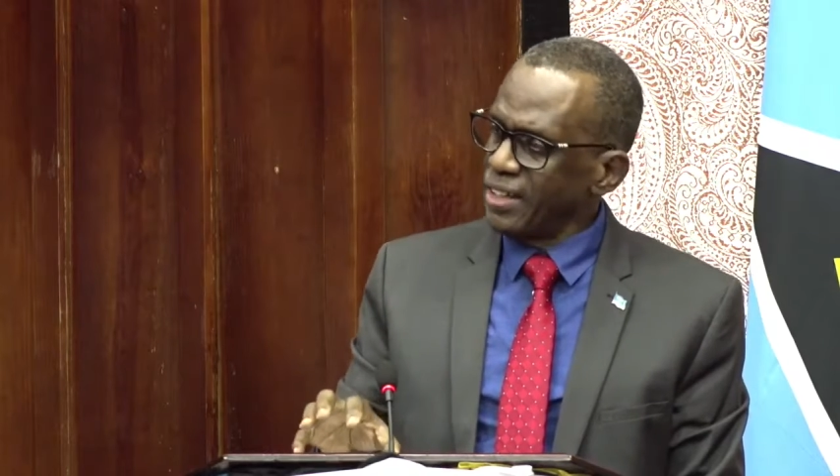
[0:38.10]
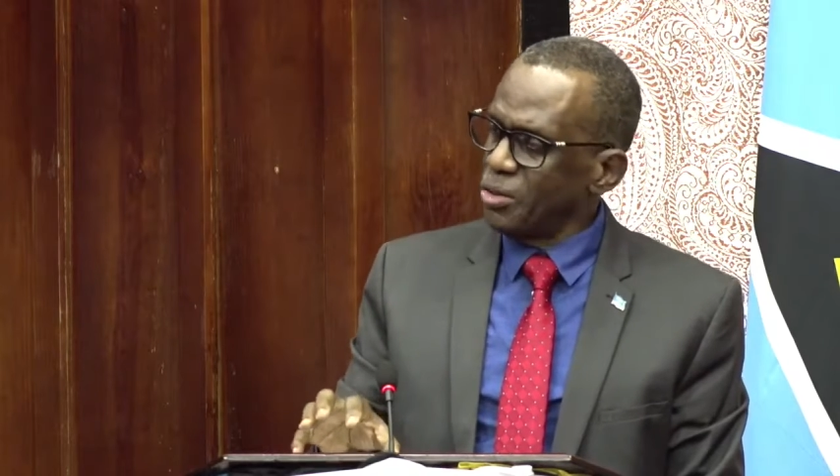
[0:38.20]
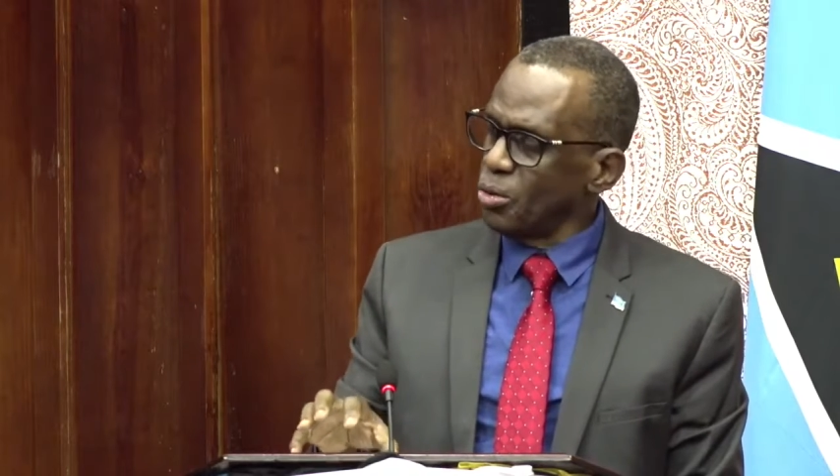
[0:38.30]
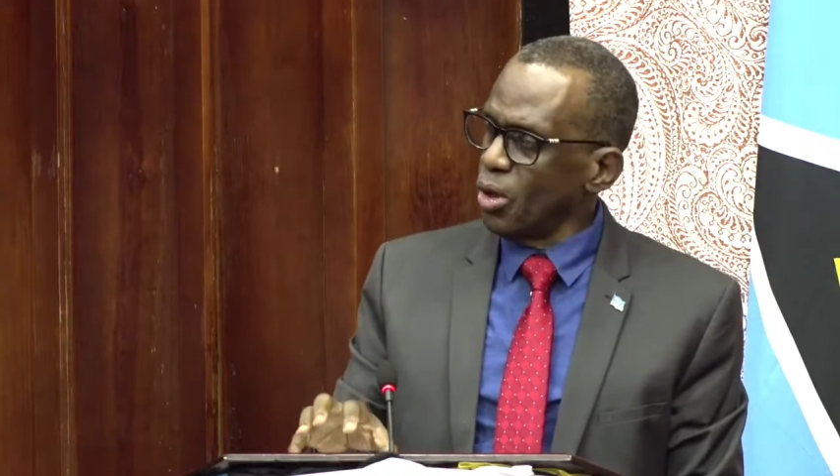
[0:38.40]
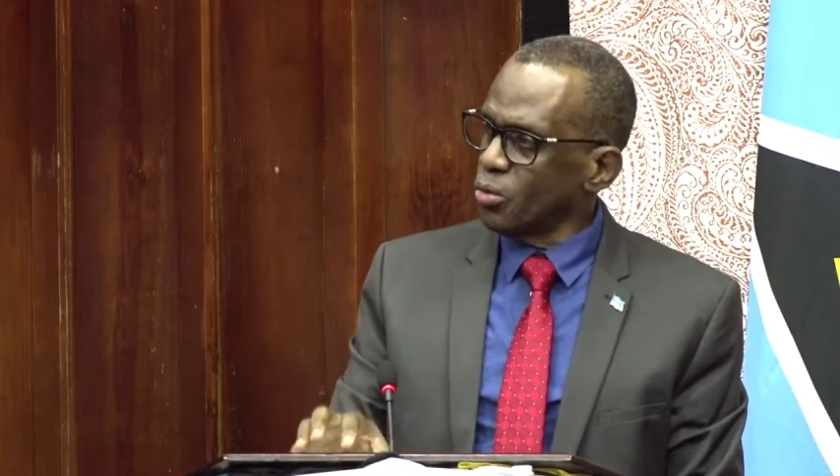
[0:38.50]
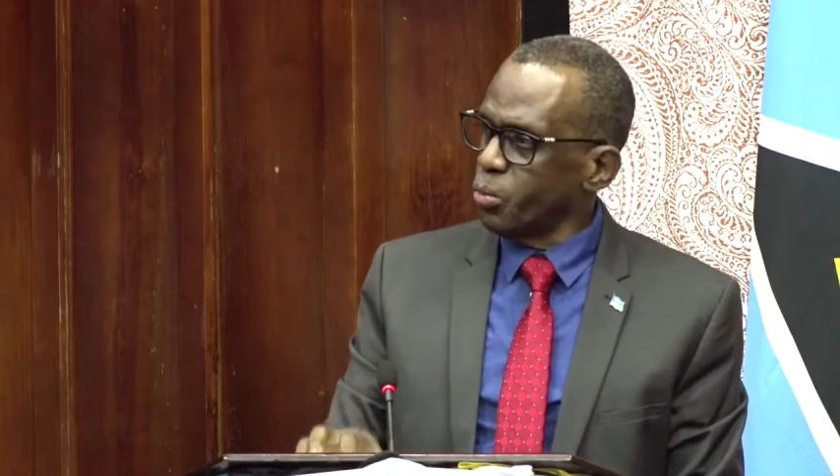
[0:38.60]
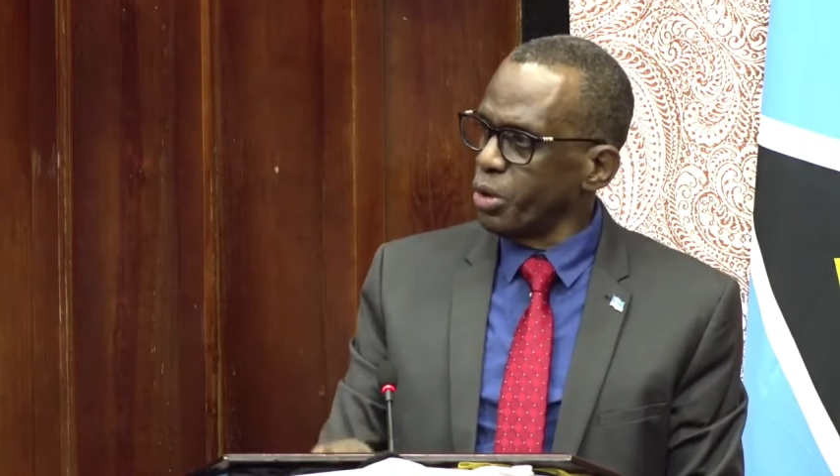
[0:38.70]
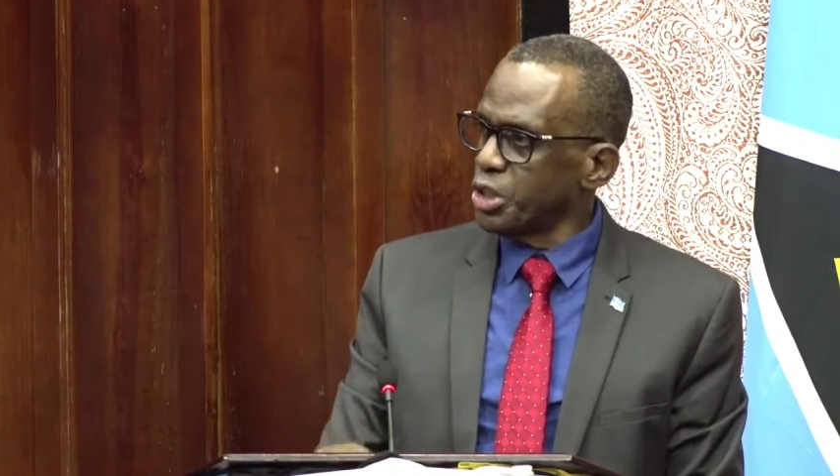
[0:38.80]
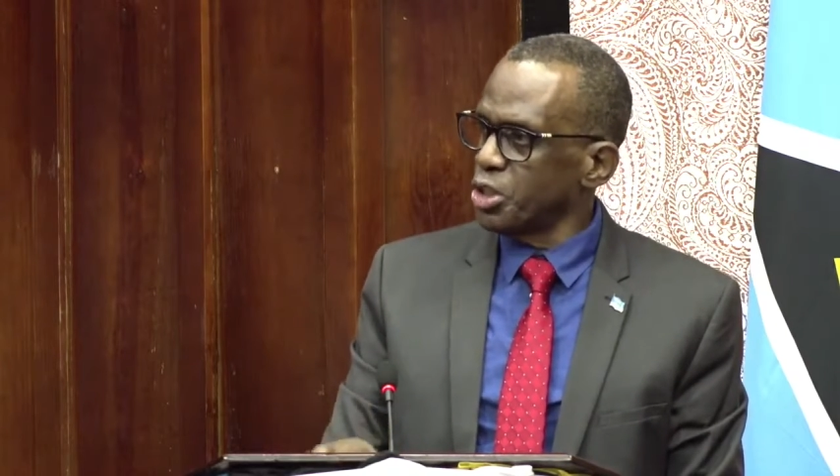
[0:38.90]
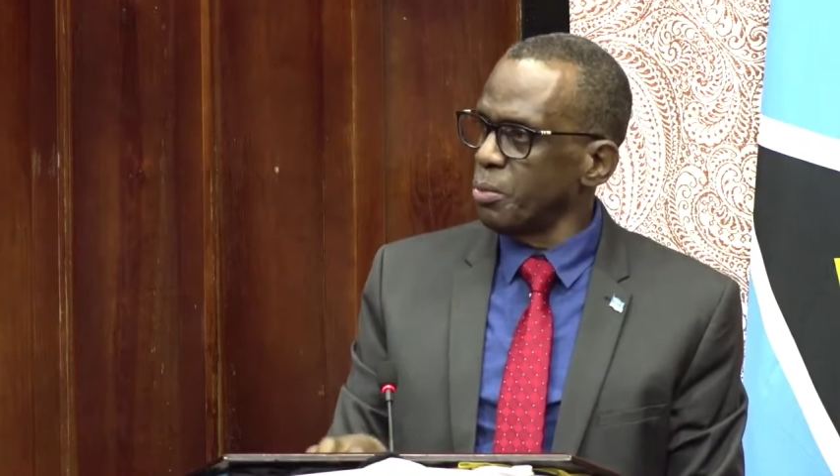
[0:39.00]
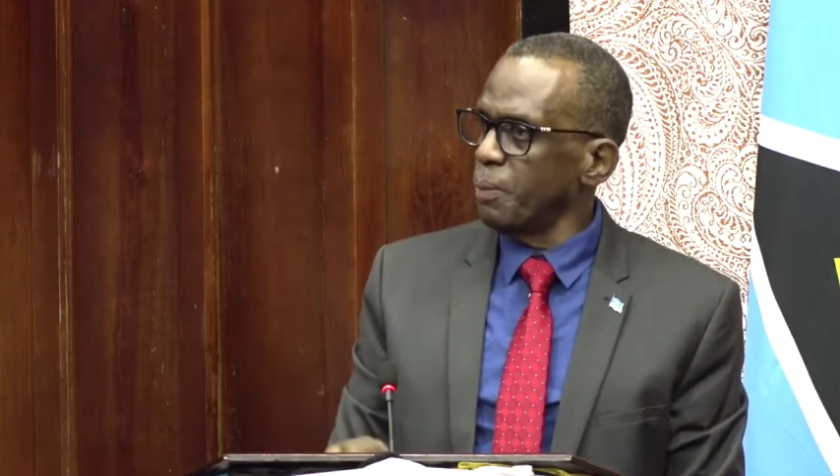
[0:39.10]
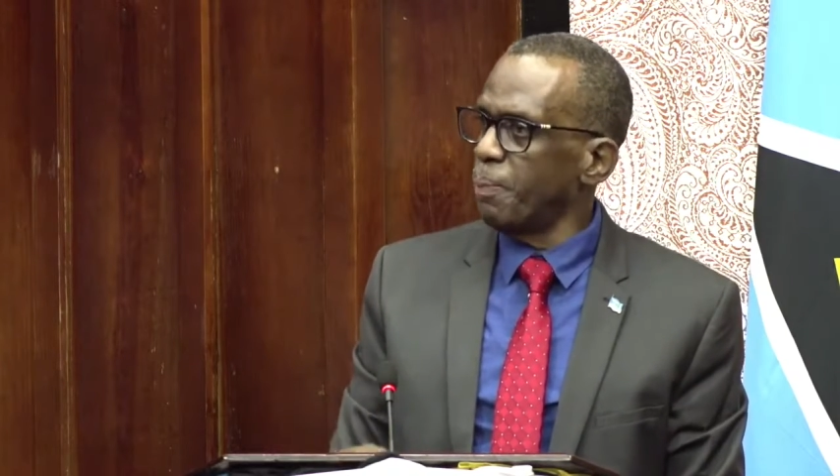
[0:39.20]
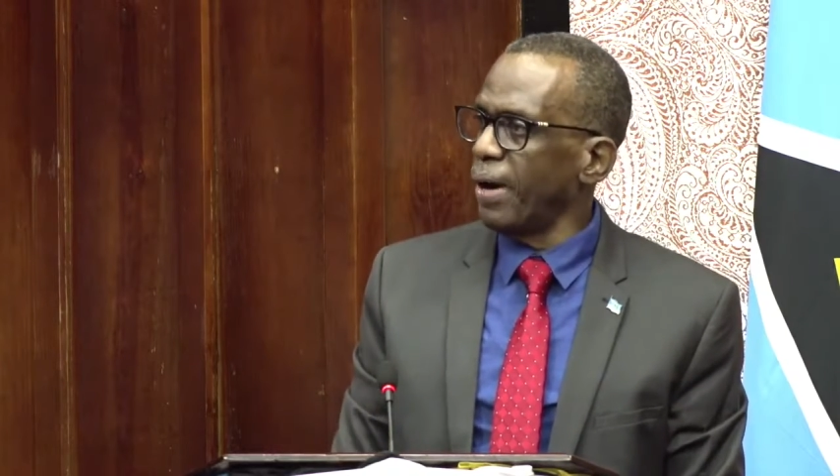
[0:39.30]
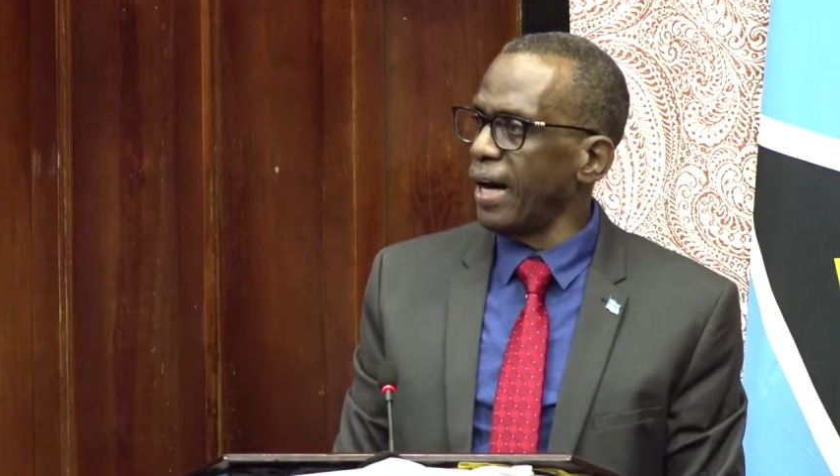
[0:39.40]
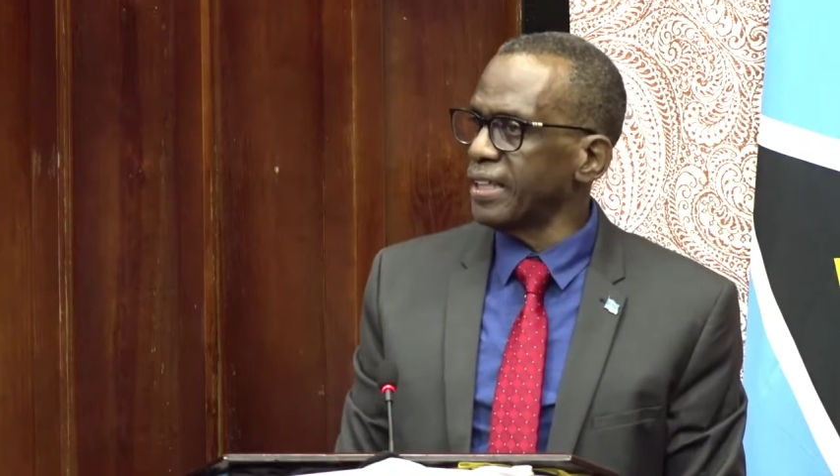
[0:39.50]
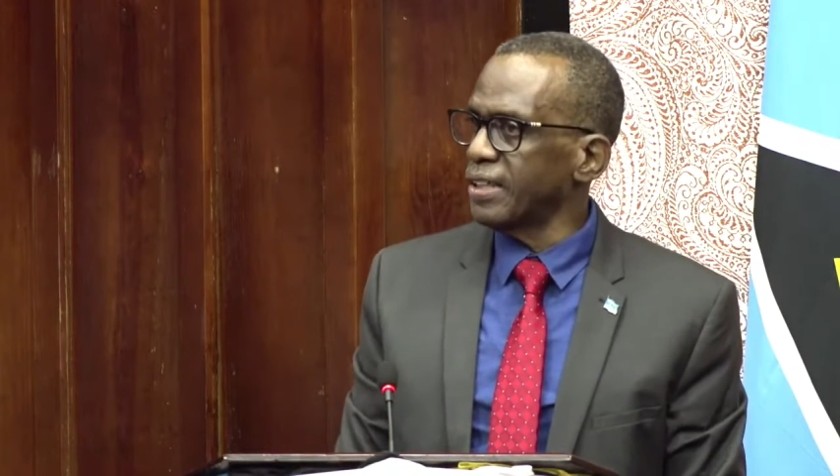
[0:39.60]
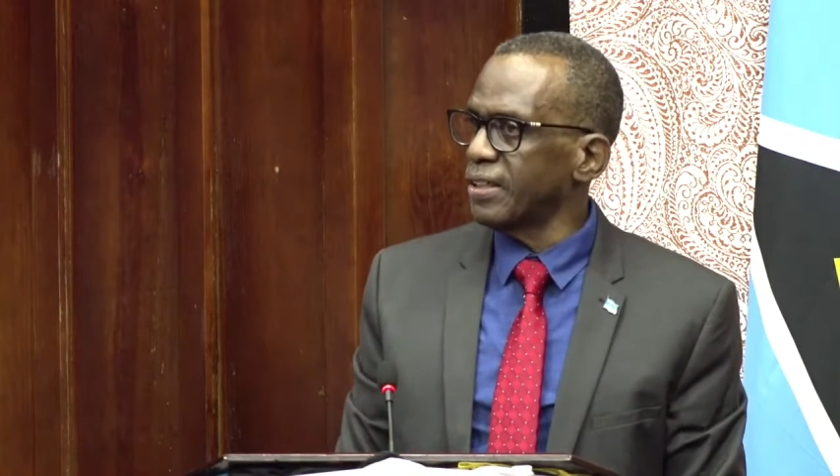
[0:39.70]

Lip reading: do not wish to be part